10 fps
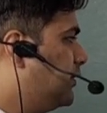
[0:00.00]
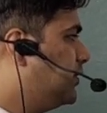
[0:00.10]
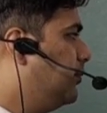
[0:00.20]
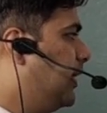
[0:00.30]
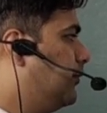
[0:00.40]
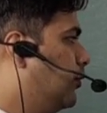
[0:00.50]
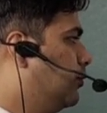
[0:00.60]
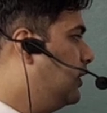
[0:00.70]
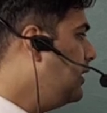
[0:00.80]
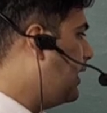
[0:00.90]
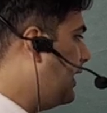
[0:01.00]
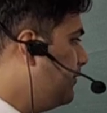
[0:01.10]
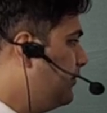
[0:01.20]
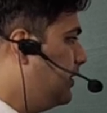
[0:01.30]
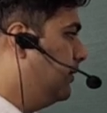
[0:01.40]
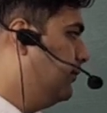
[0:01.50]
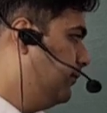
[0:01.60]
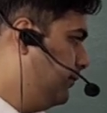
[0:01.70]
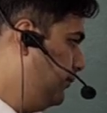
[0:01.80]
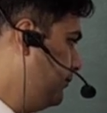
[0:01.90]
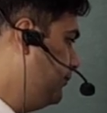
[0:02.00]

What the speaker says: which is made from the ivory.